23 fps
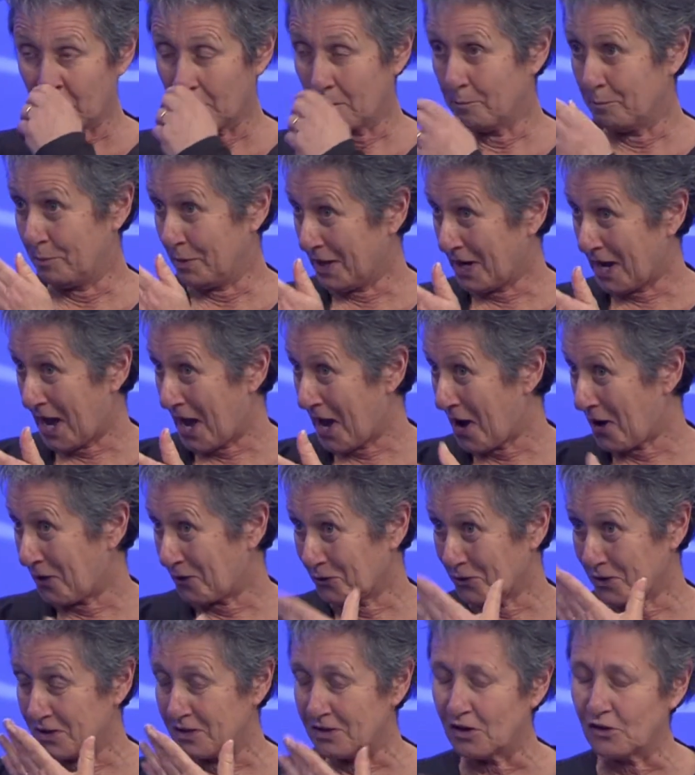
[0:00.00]
big ag
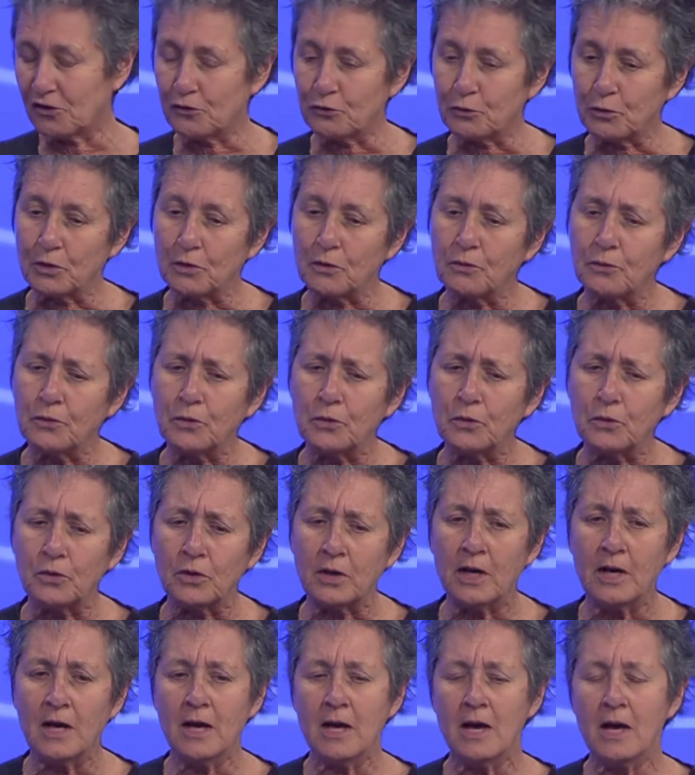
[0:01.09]
or industrial food.
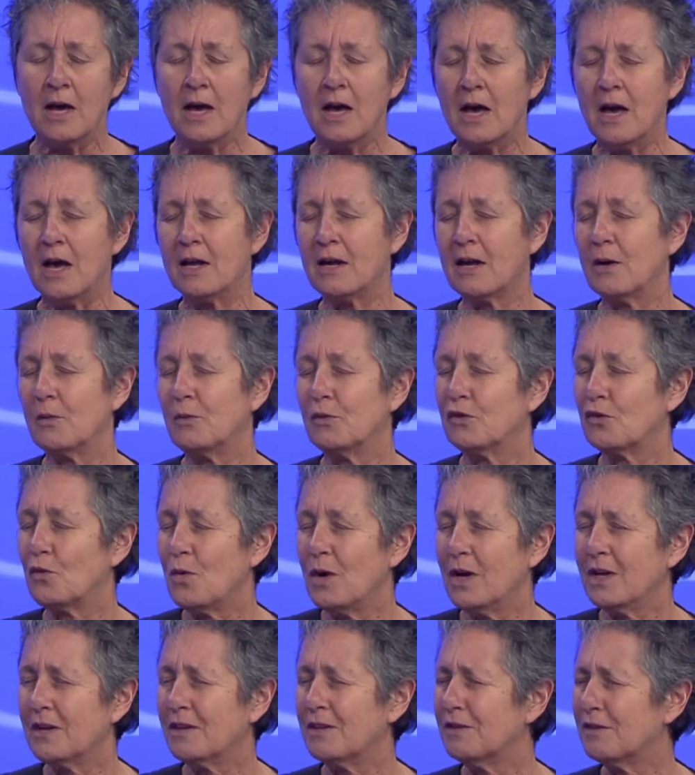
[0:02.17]
And I was
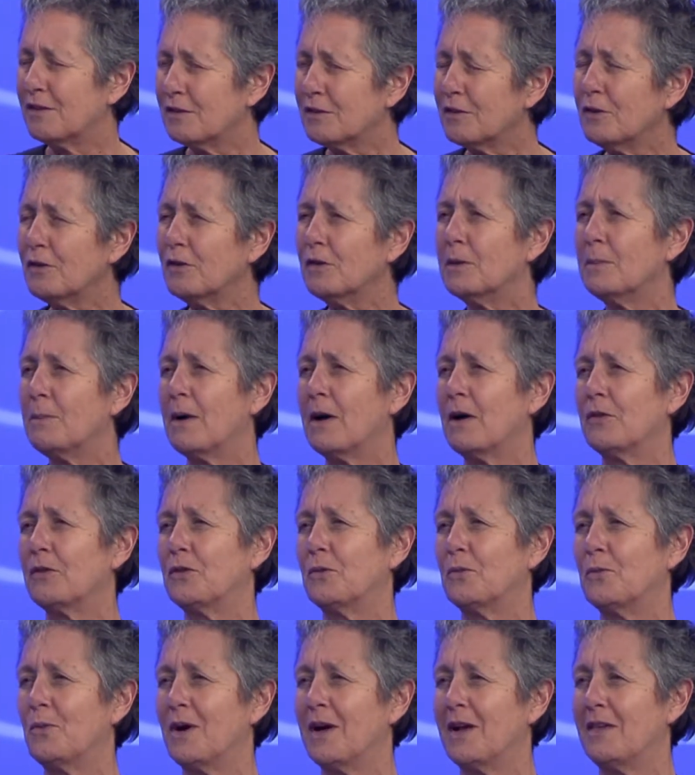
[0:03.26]
quite concerned about the
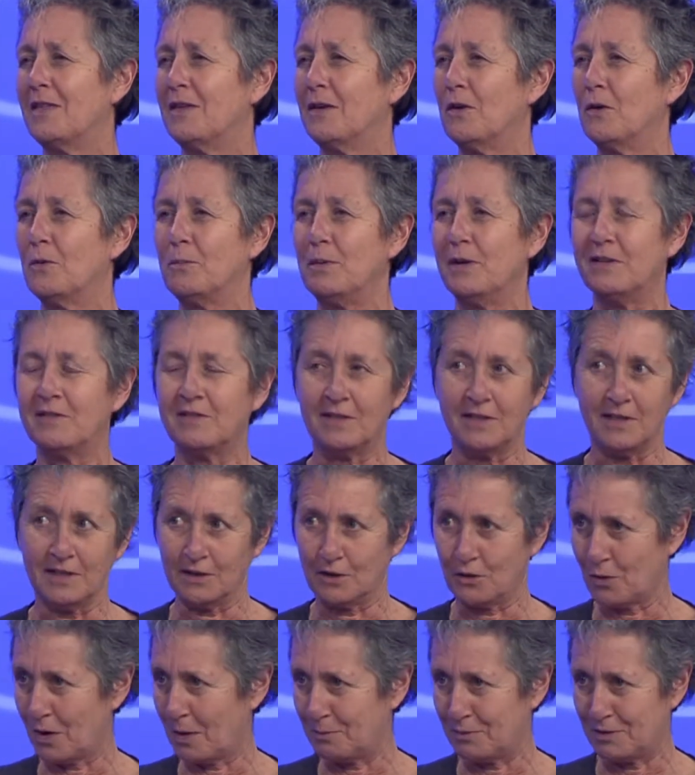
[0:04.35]
way that obesity had
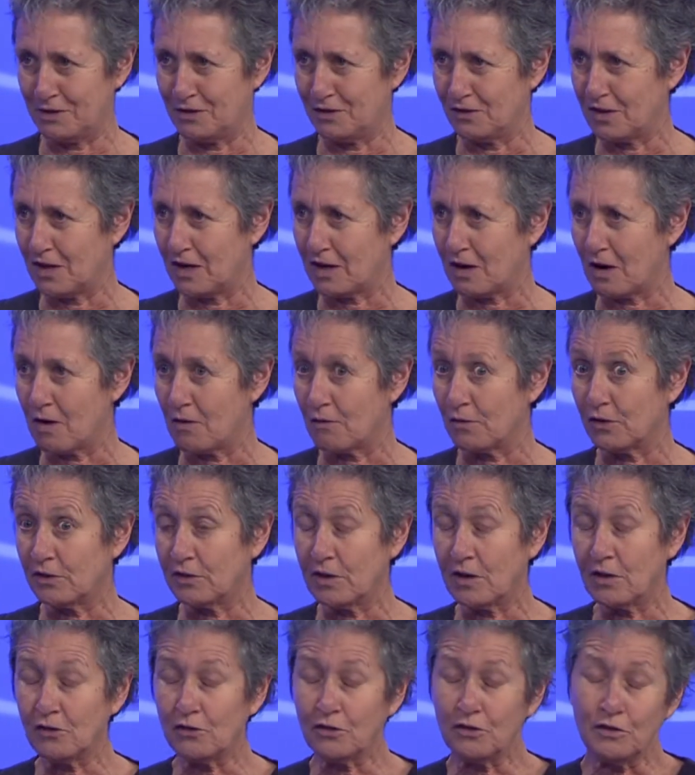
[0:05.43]
crept into that
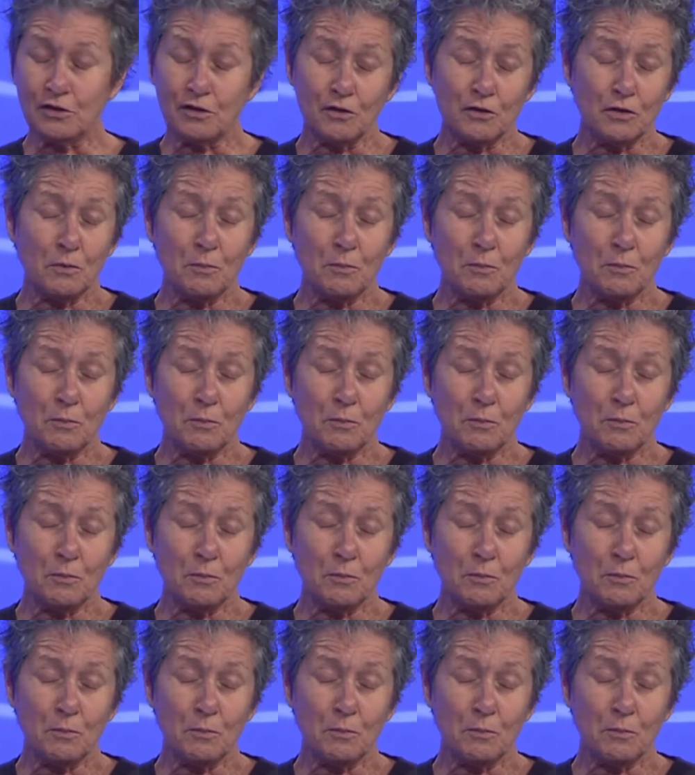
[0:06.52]
conversation. So the